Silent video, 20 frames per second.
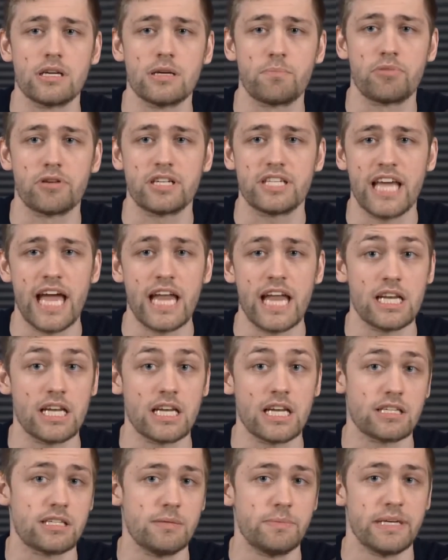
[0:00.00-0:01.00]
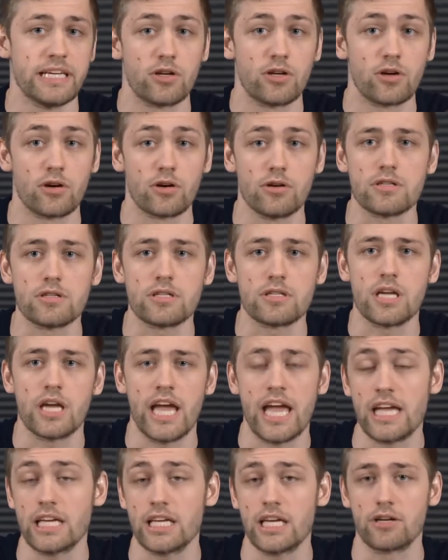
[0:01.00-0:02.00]
pretending to be girls
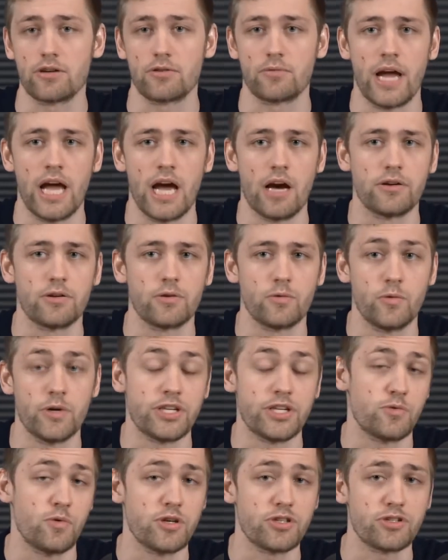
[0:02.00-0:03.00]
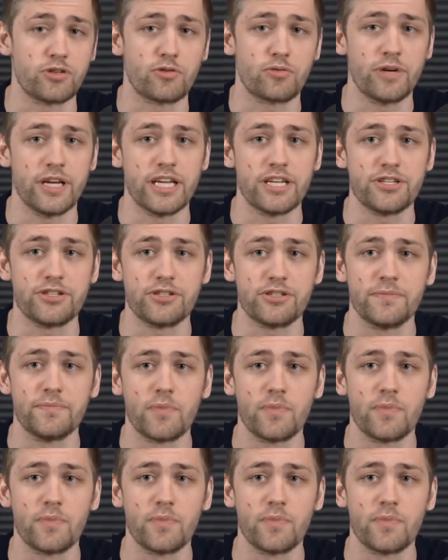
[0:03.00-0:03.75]
hanging around, which was cringe.